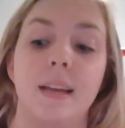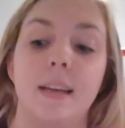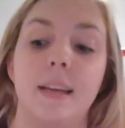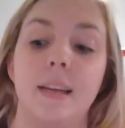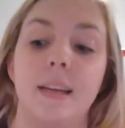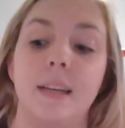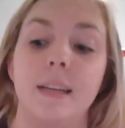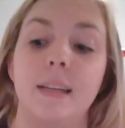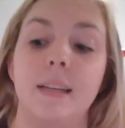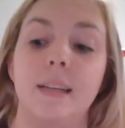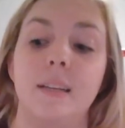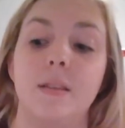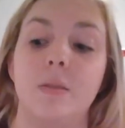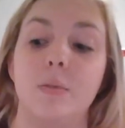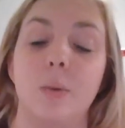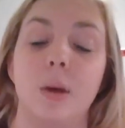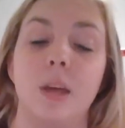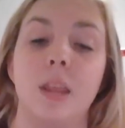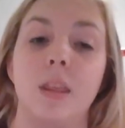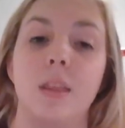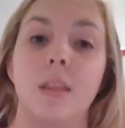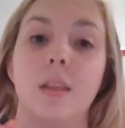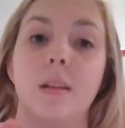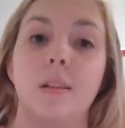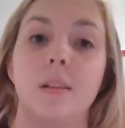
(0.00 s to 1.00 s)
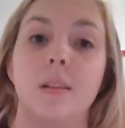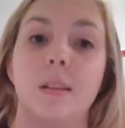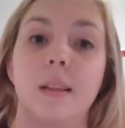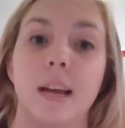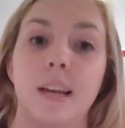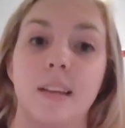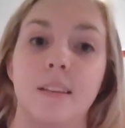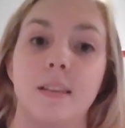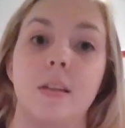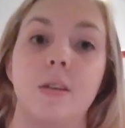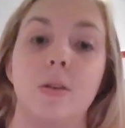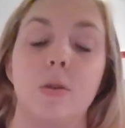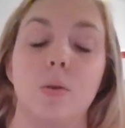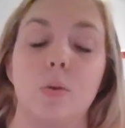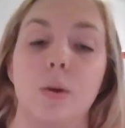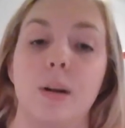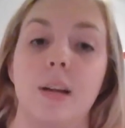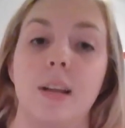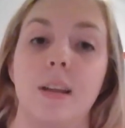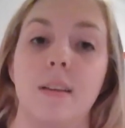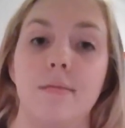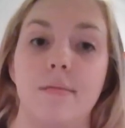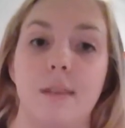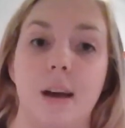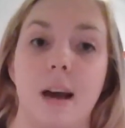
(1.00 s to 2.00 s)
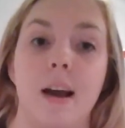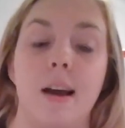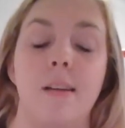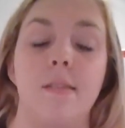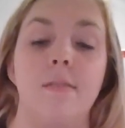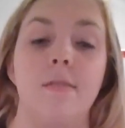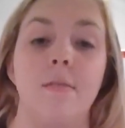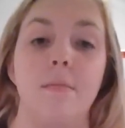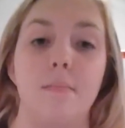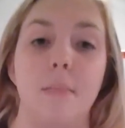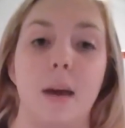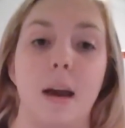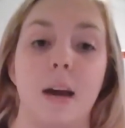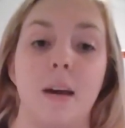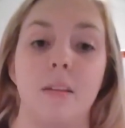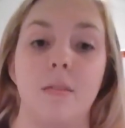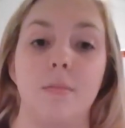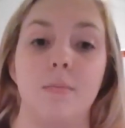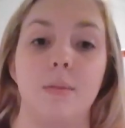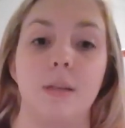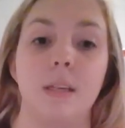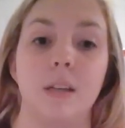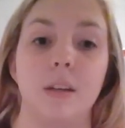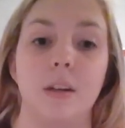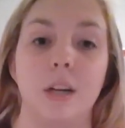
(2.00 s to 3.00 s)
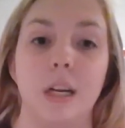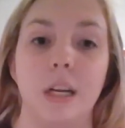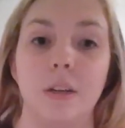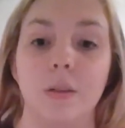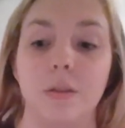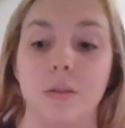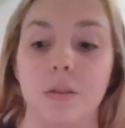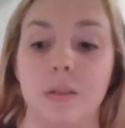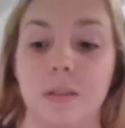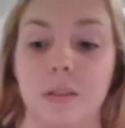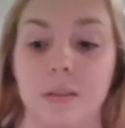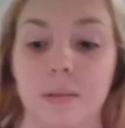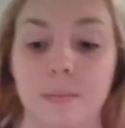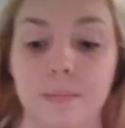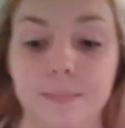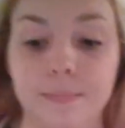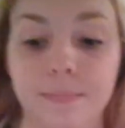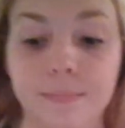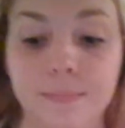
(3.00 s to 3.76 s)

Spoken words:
It is with the lesson 25 math materials.